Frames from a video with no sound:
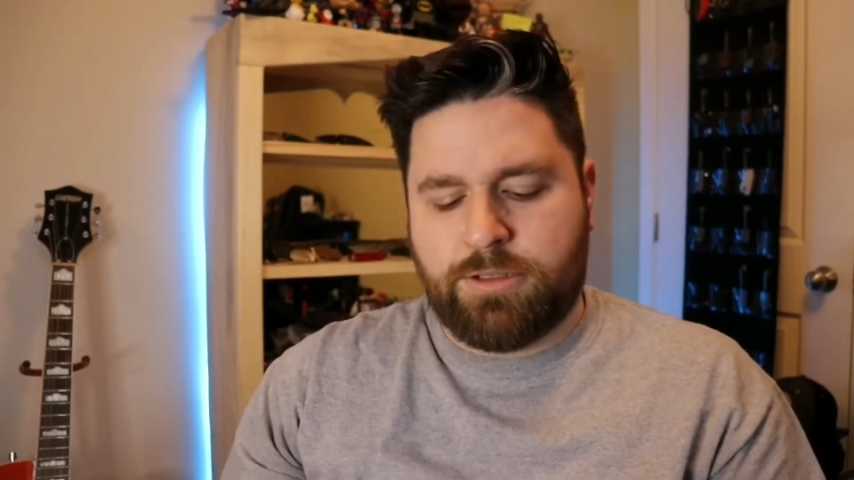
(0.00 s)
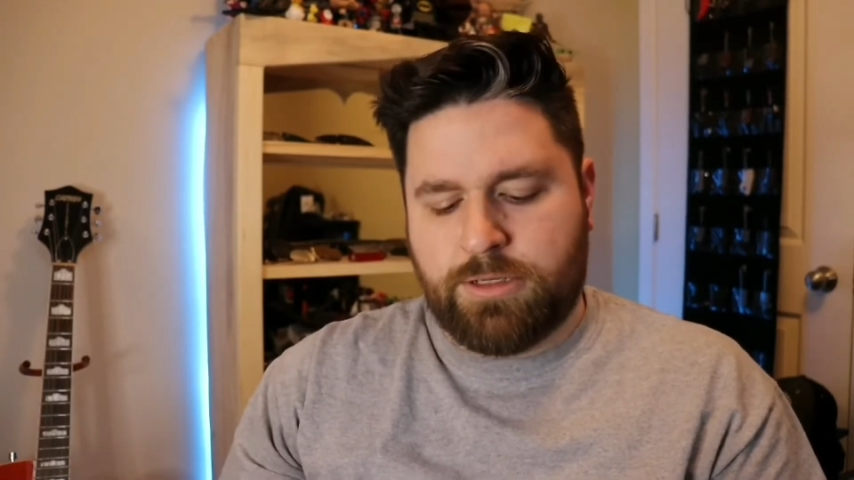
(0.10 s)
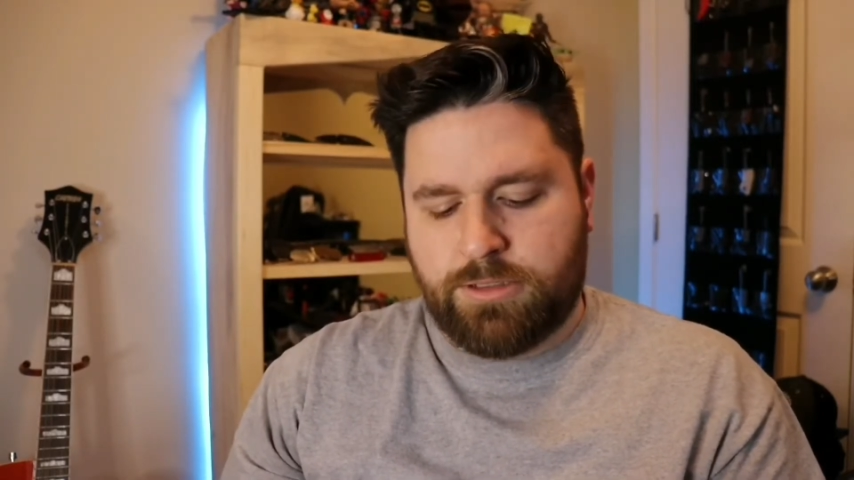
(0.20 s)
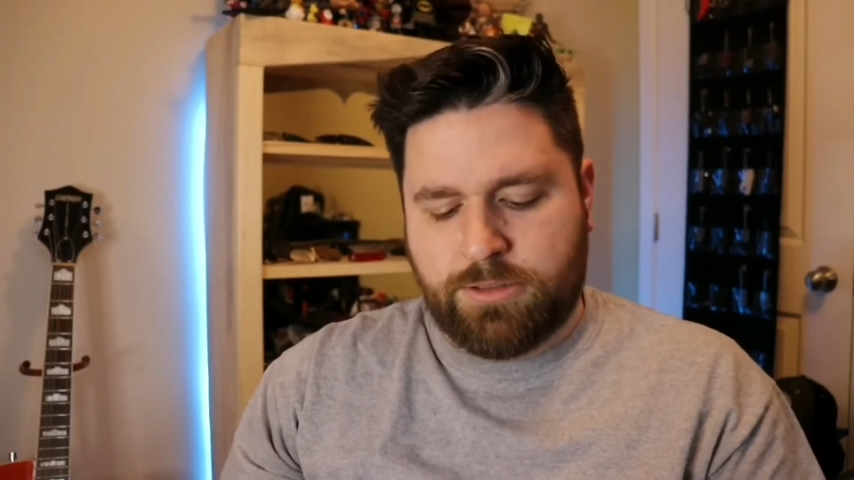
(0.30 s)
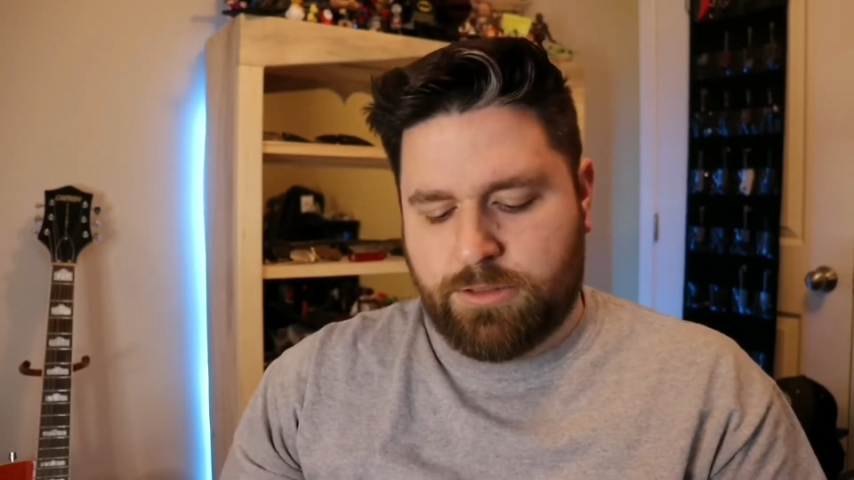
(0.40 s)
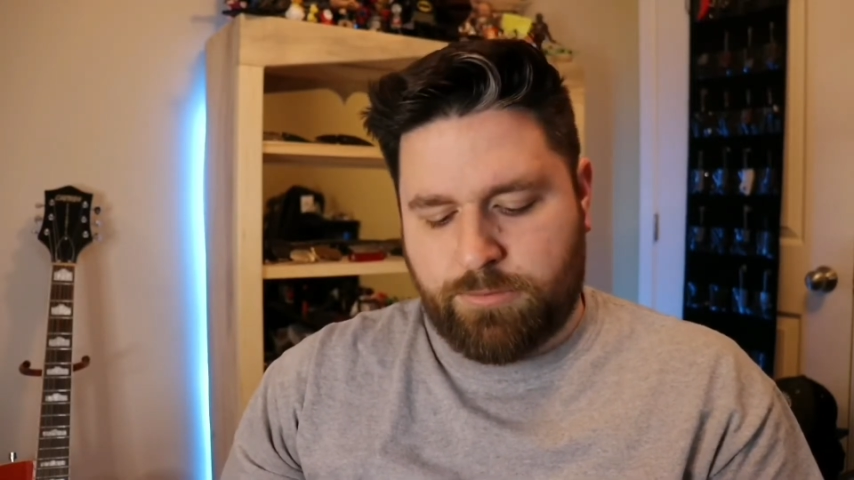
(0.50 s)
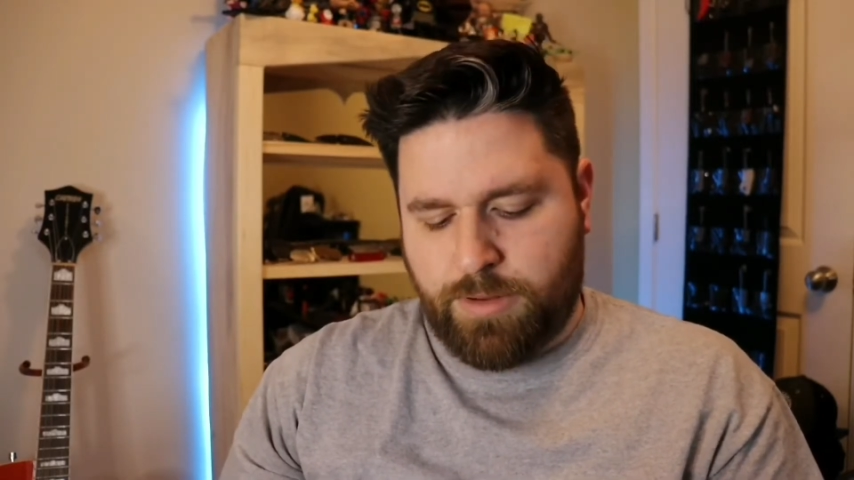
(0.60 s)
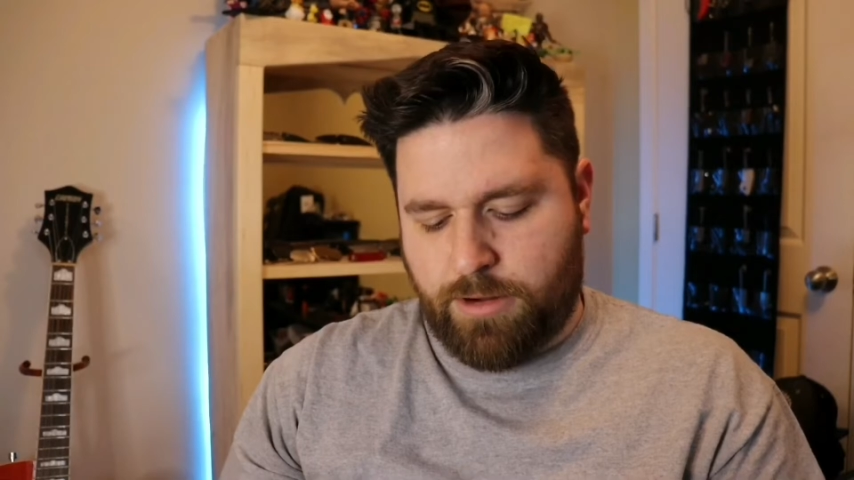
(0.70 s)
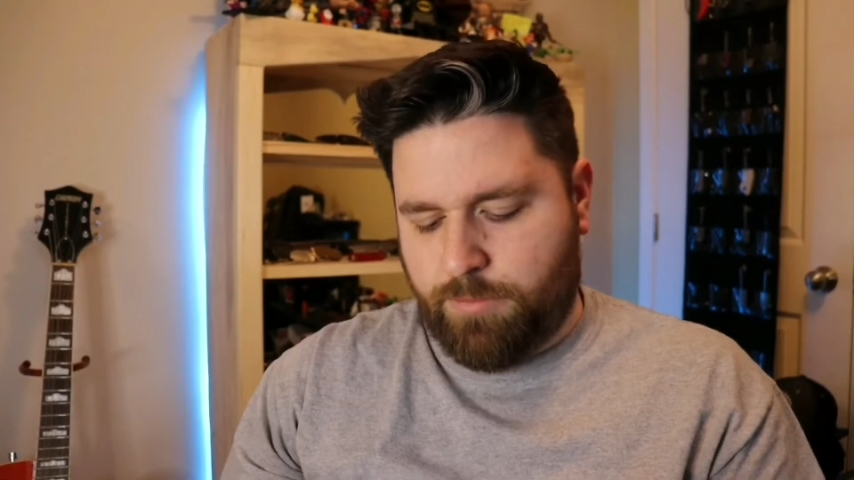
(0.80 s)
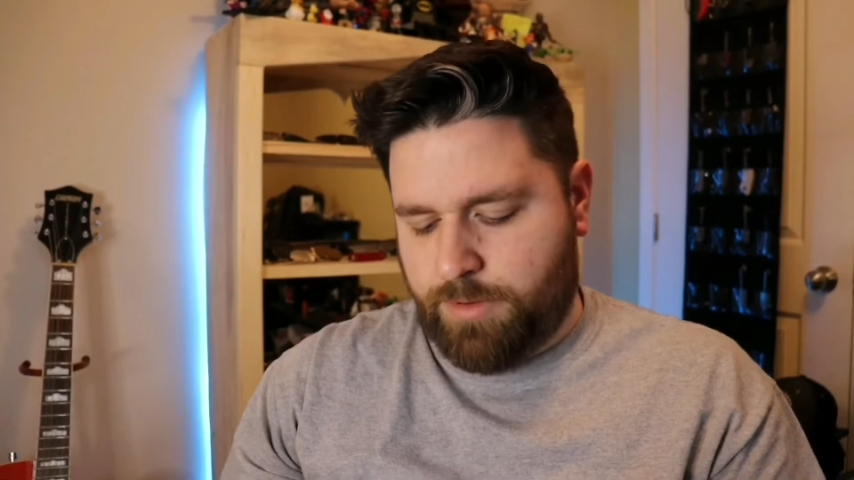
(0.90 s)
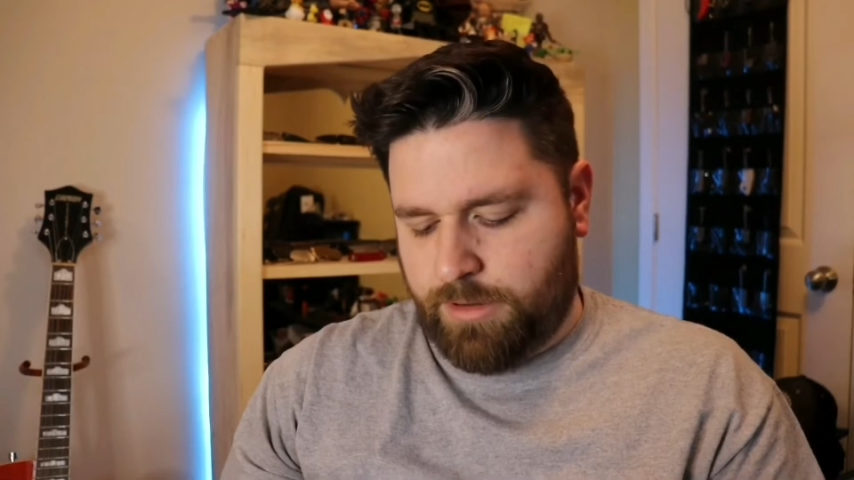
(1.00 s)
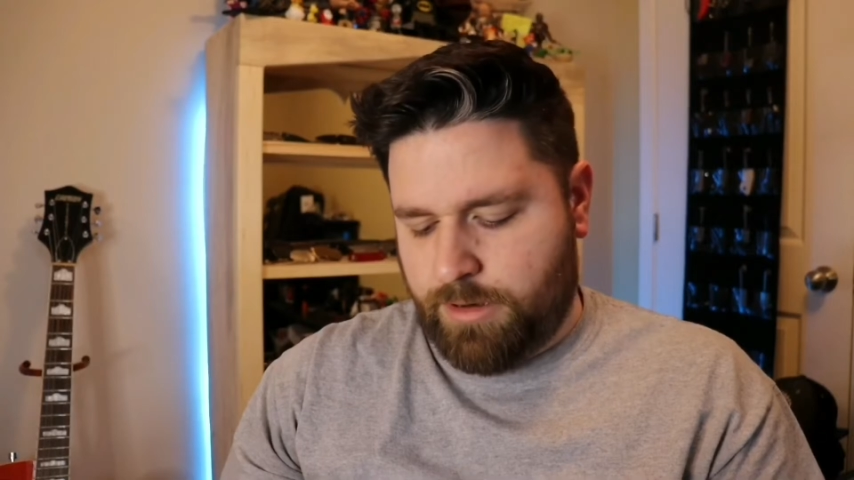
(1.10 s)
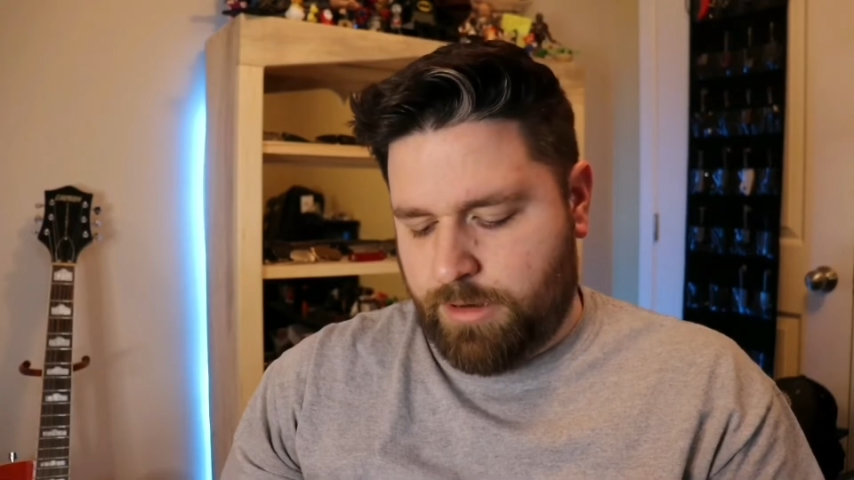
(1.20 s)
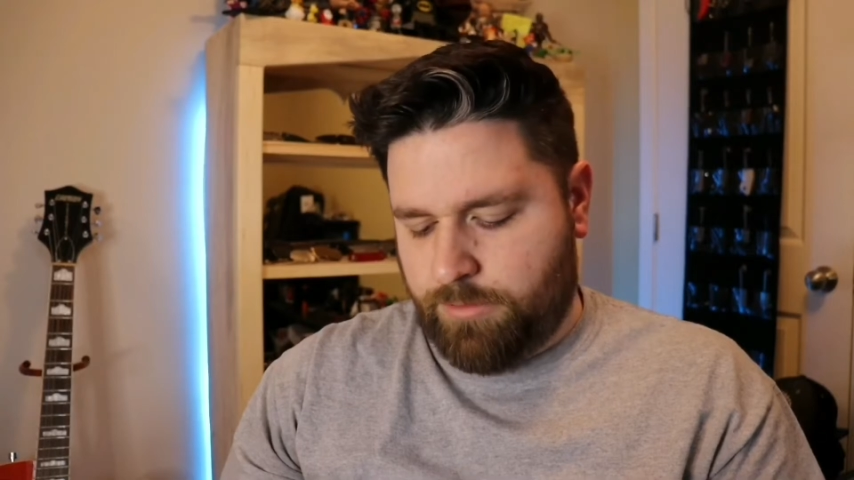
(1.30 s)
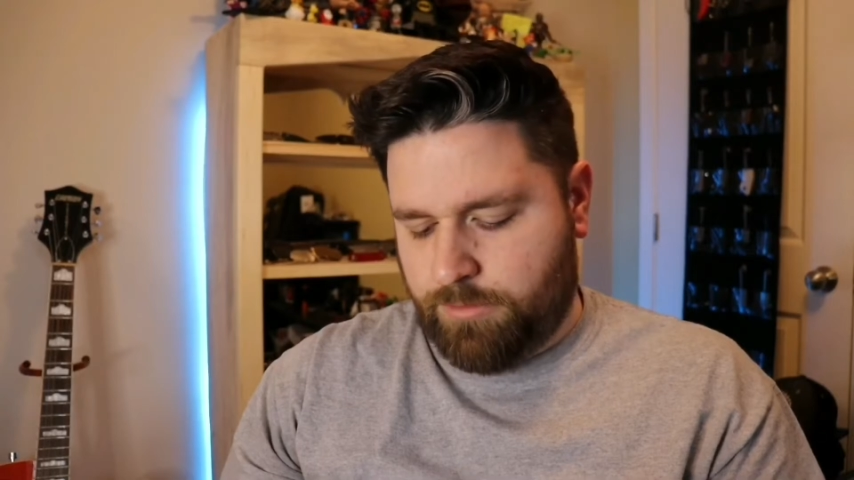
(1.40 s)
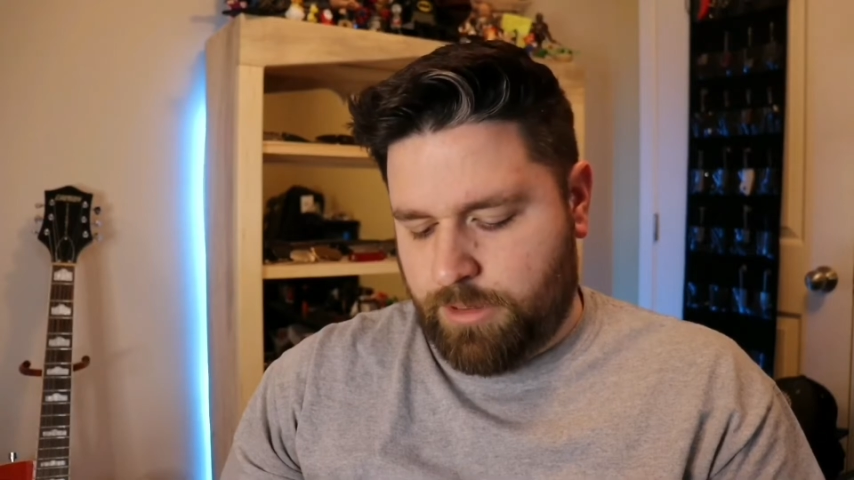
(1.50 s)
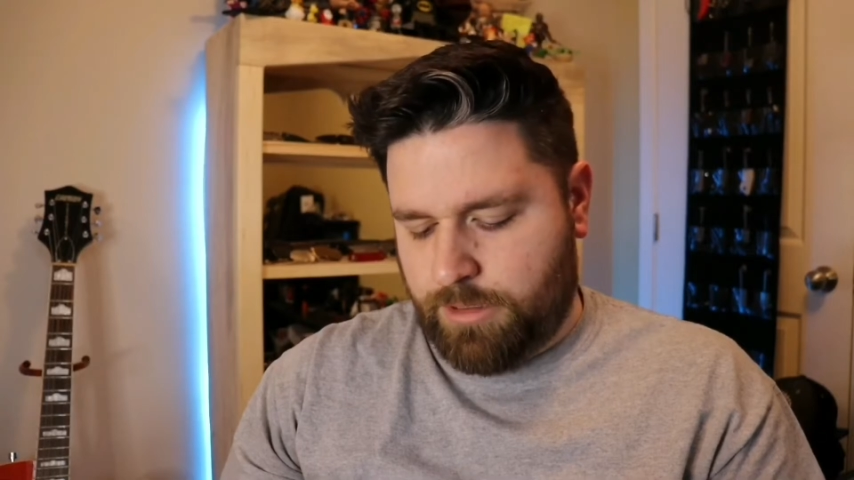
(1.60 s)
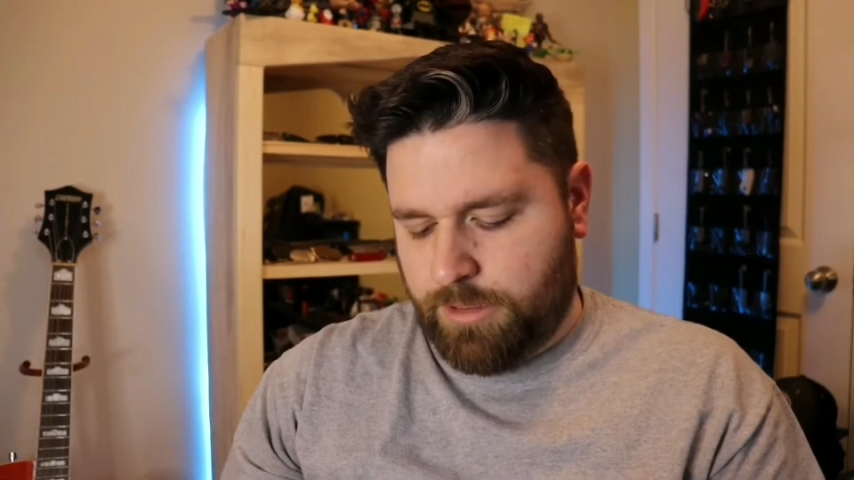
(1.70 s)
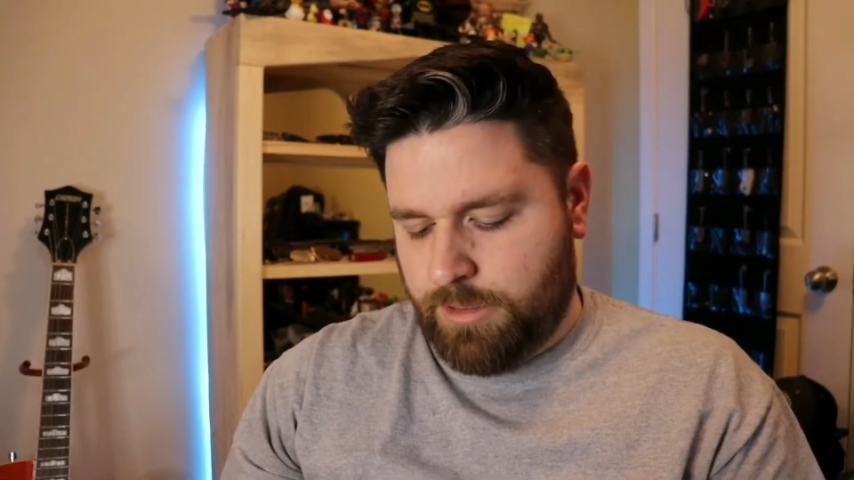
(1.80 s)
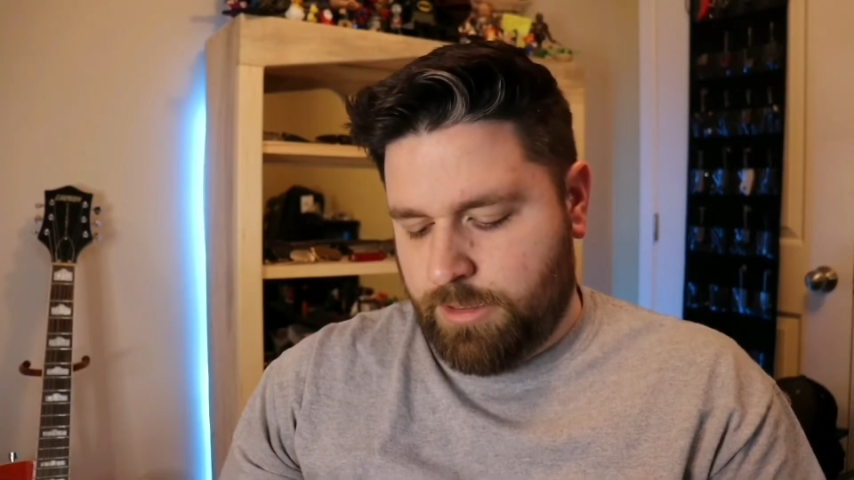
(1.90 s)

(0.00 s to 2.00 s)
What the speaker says: It's just the spanner bit that I don't like.